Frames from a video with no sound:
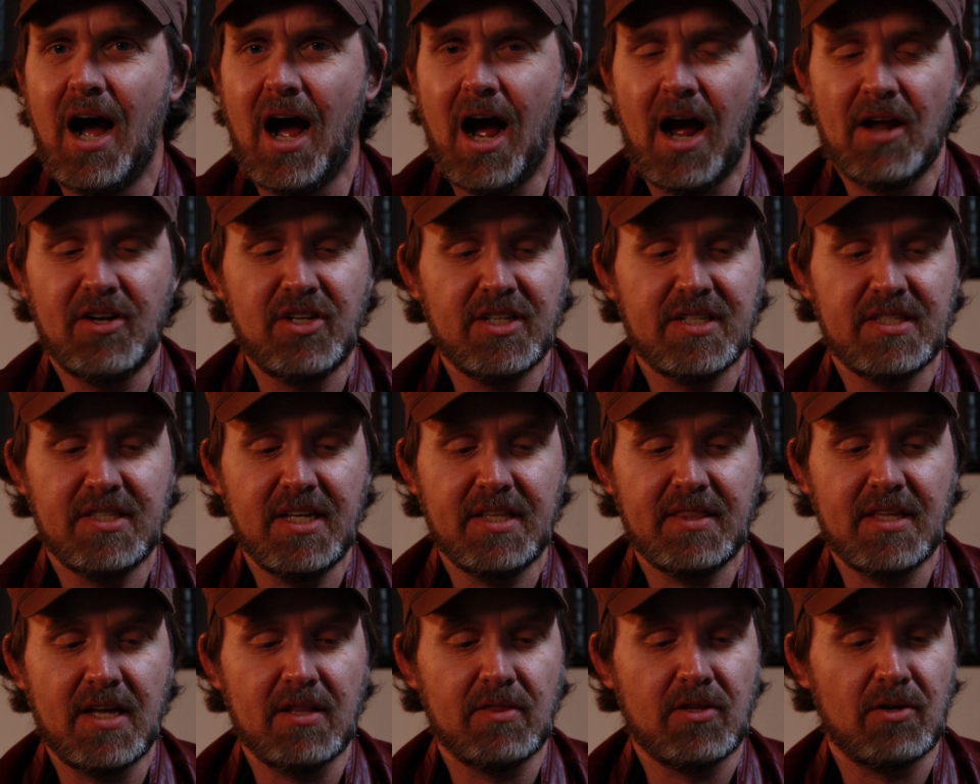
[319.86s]
I just
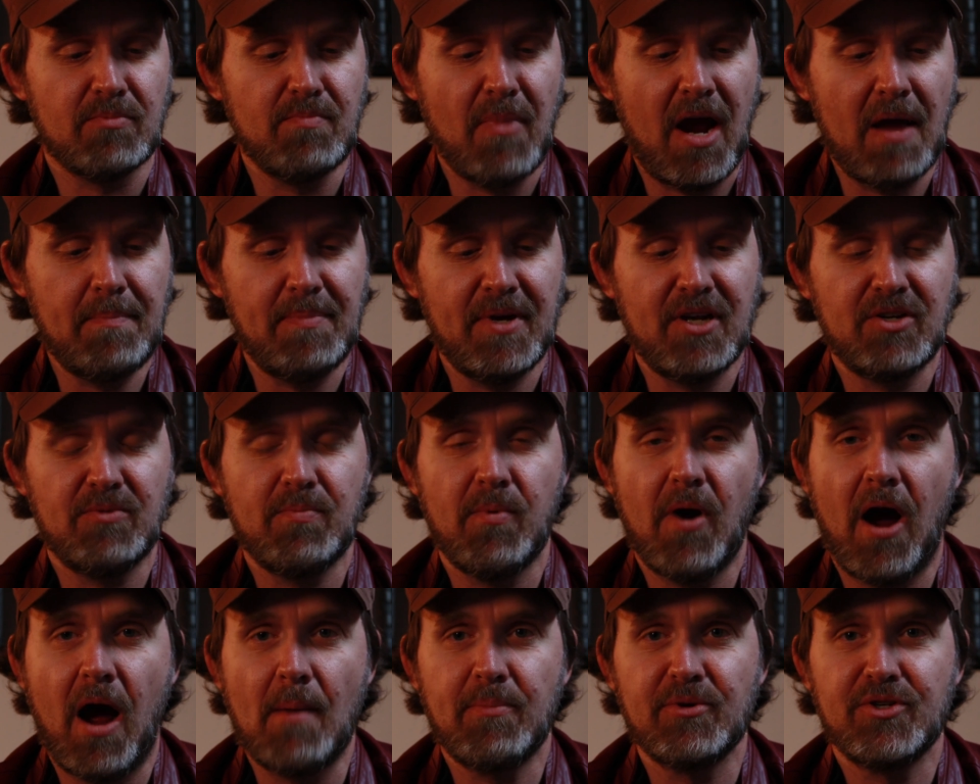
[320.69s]
think that there might be an
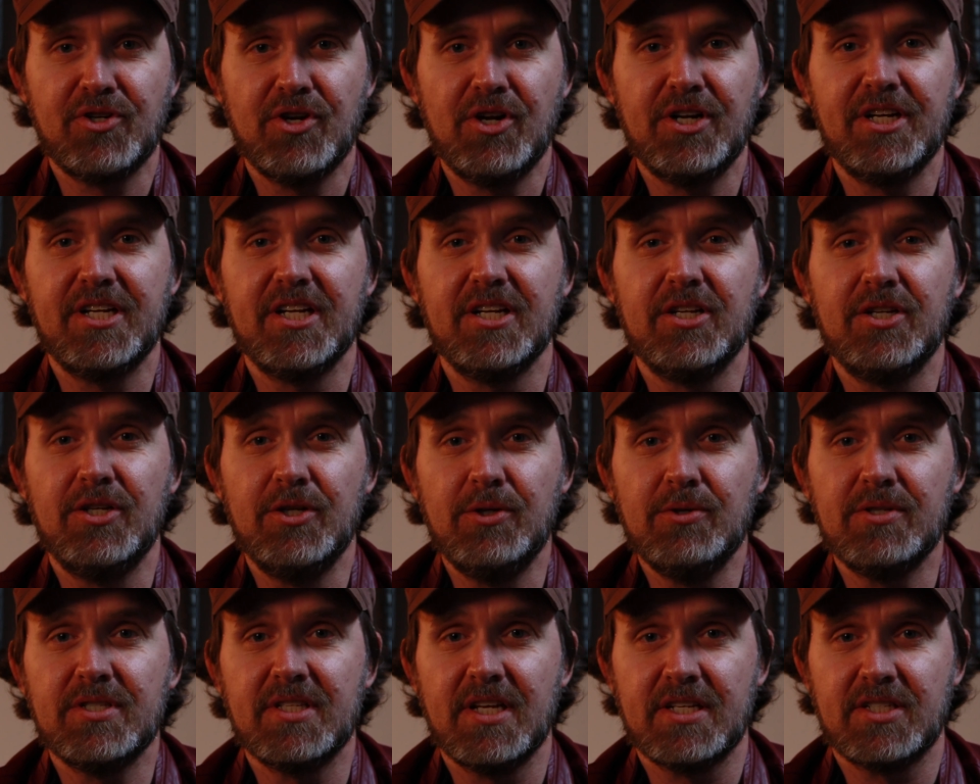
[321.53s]
opportunity to
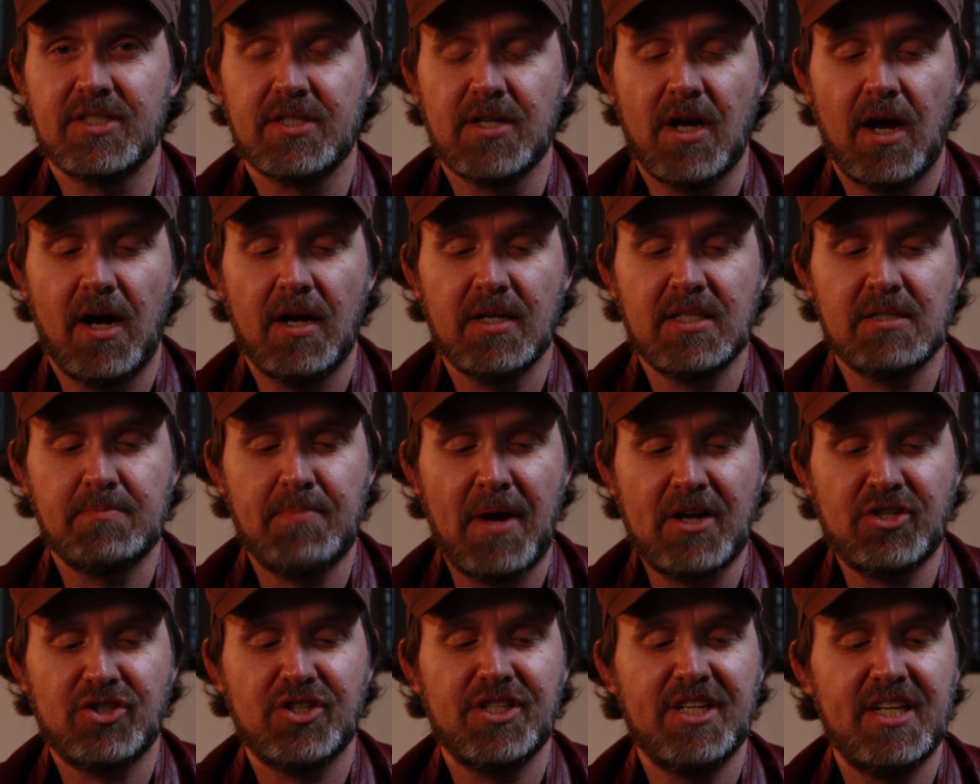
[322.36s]
use this,
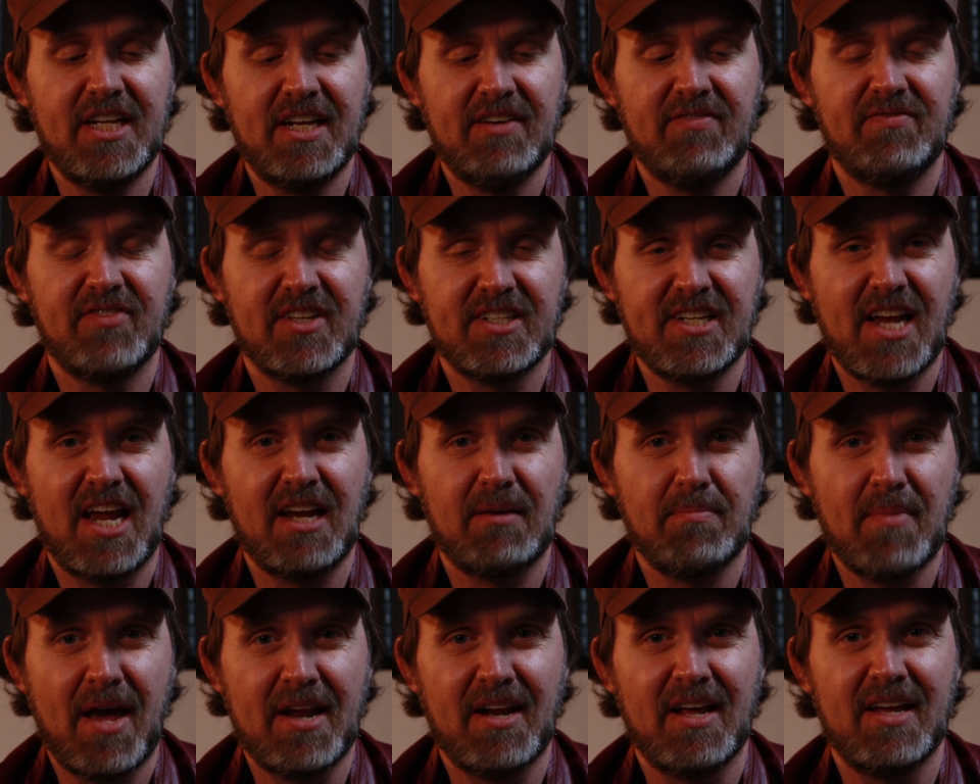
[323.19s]
especially if the
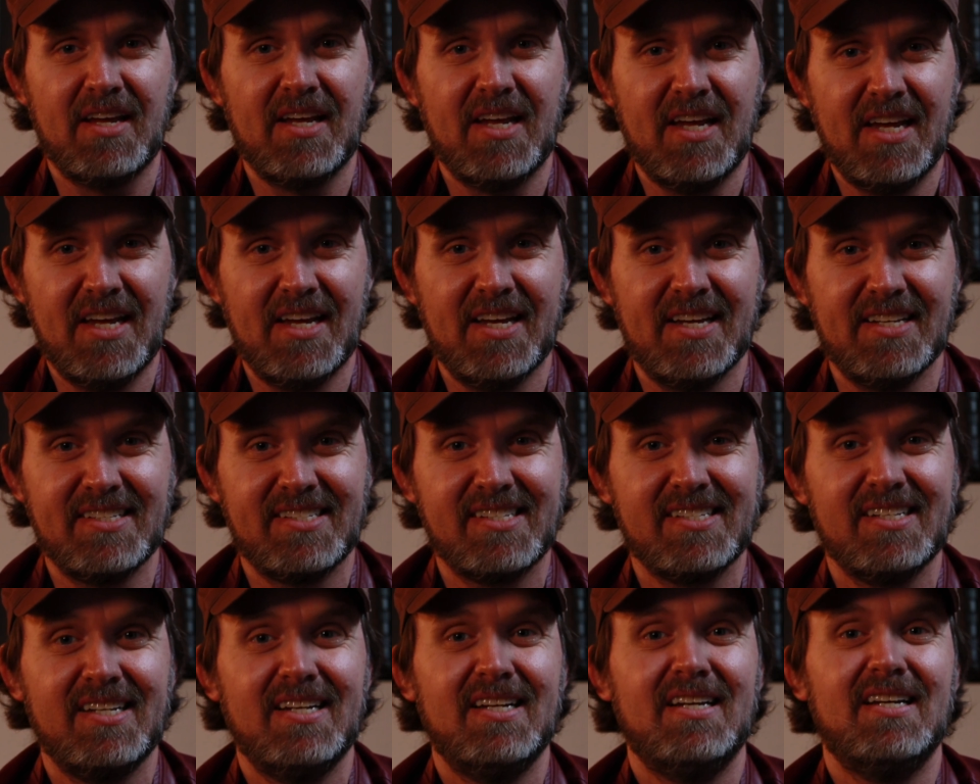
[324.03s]
tank meta
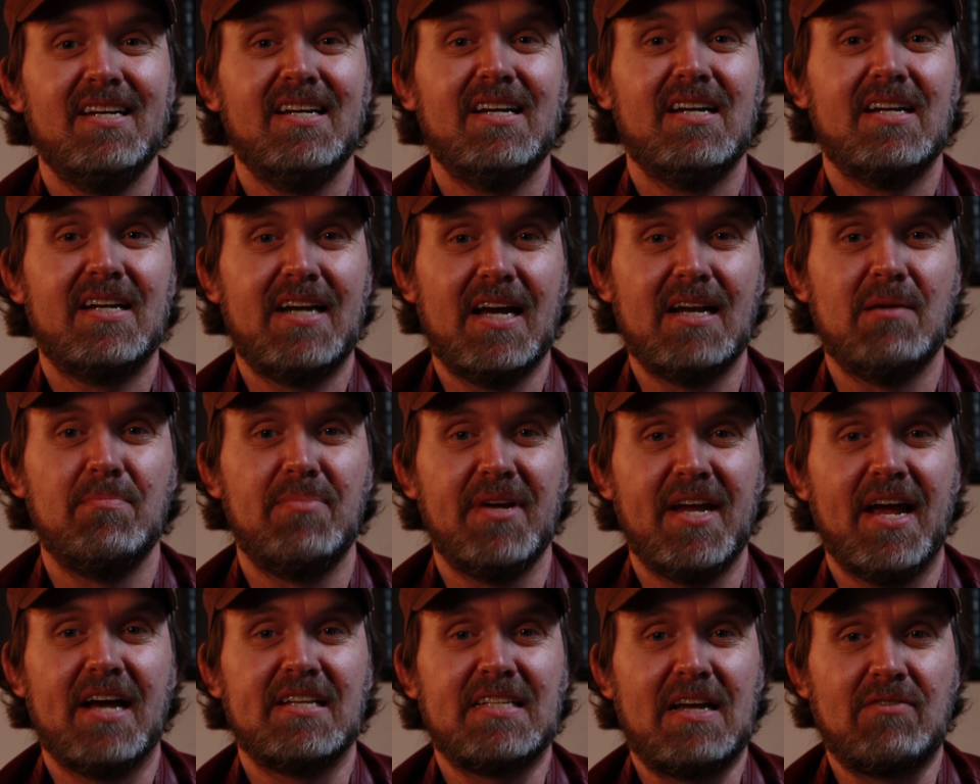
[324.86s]
is going to
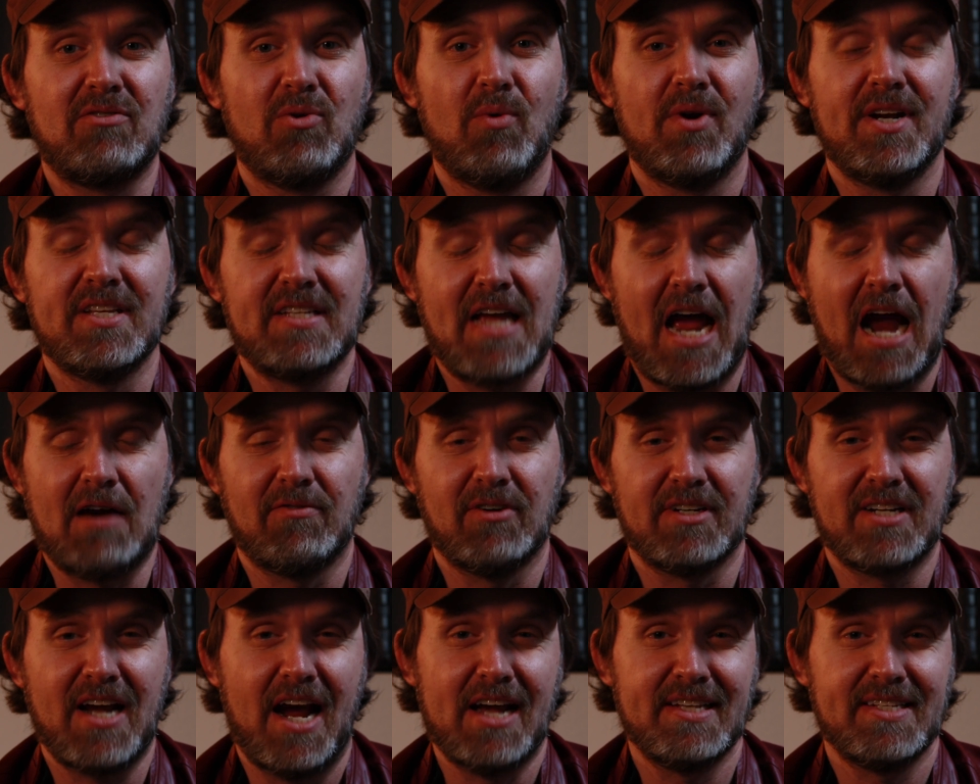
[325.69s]
be as everyone is
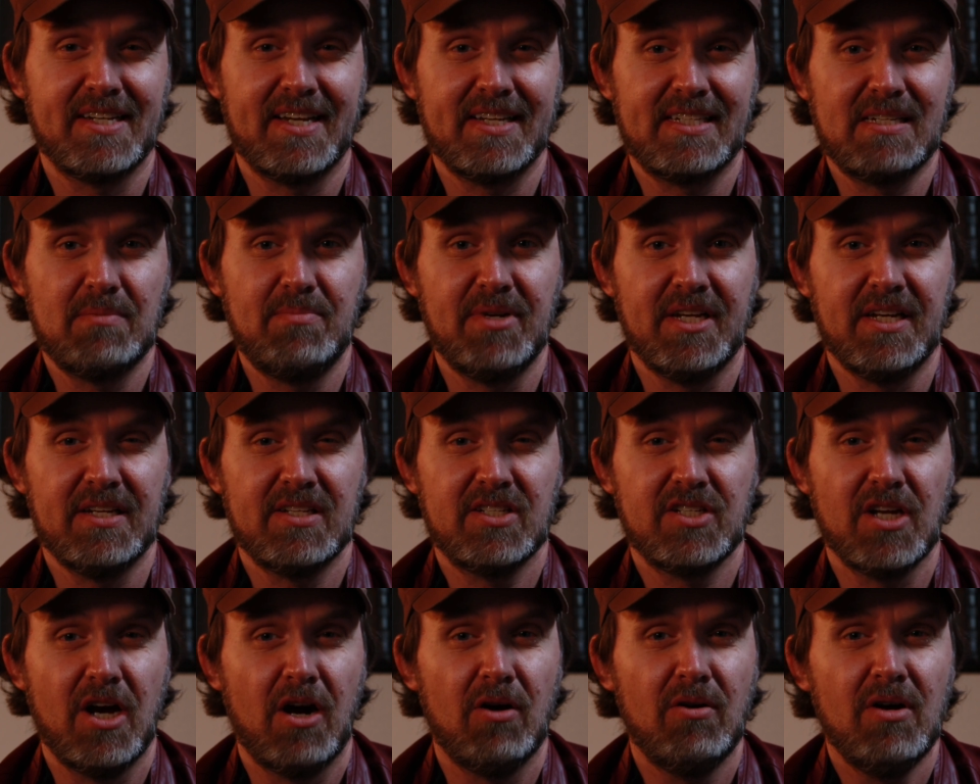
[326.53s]
advertising it to be.
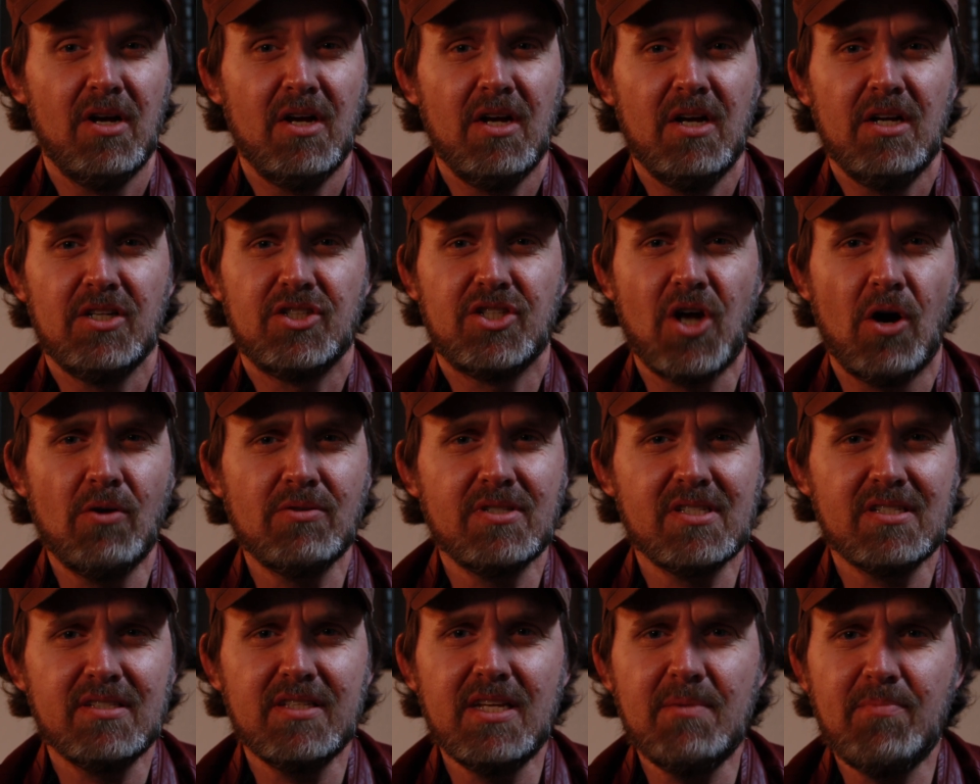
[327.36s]
So
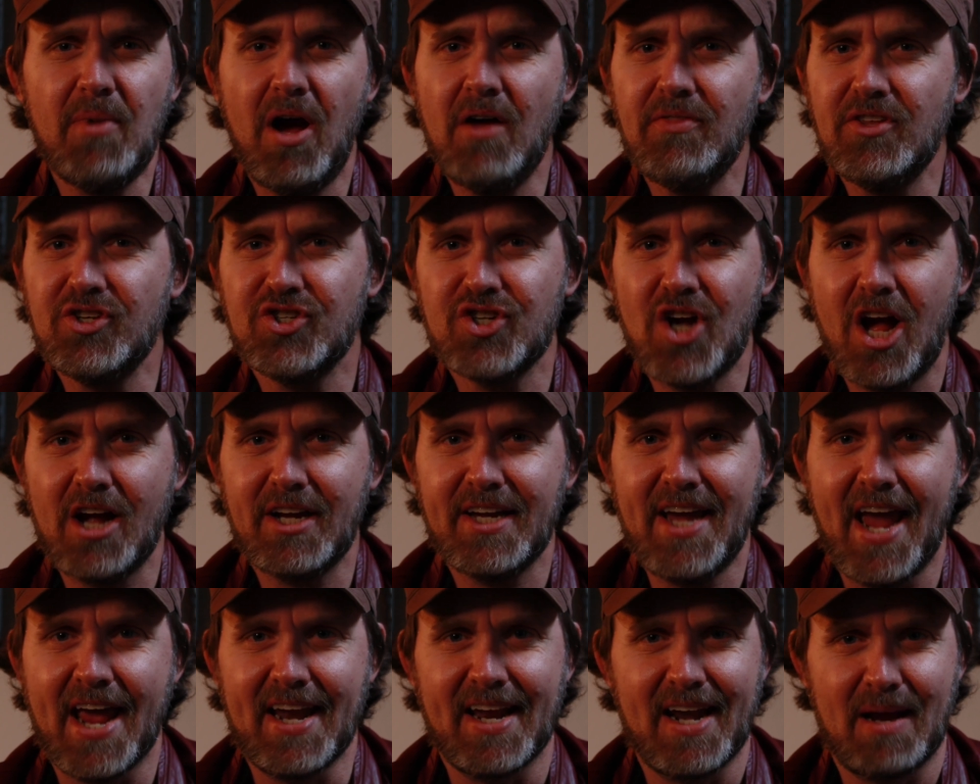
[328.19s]
don't sleep on the
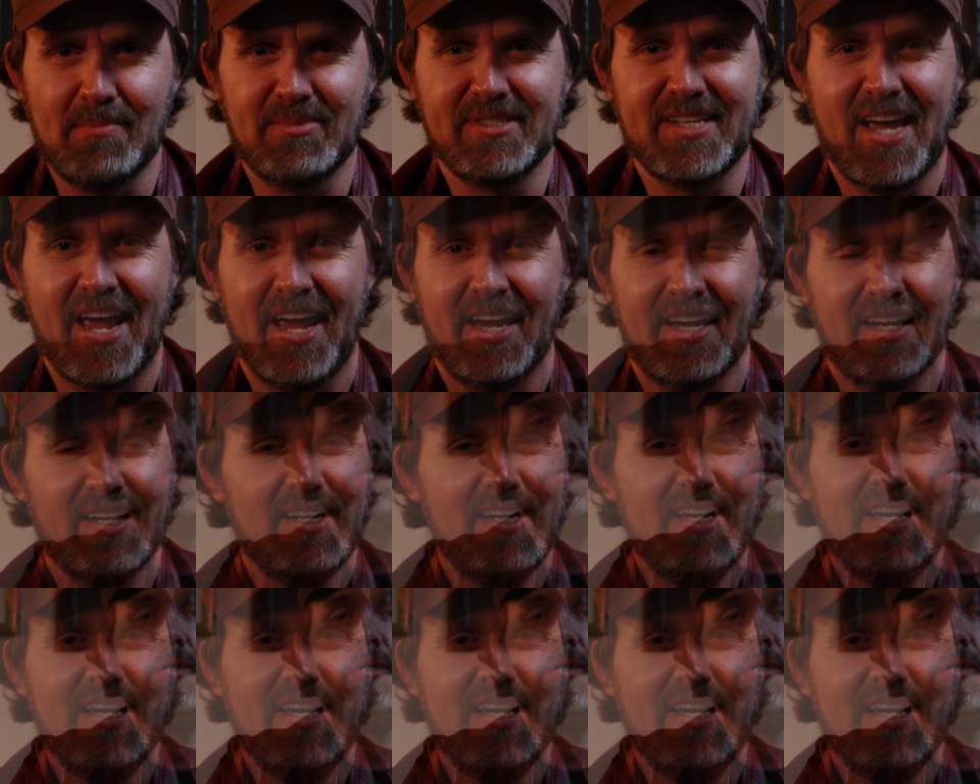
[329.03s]
shock cannon, I'm saying.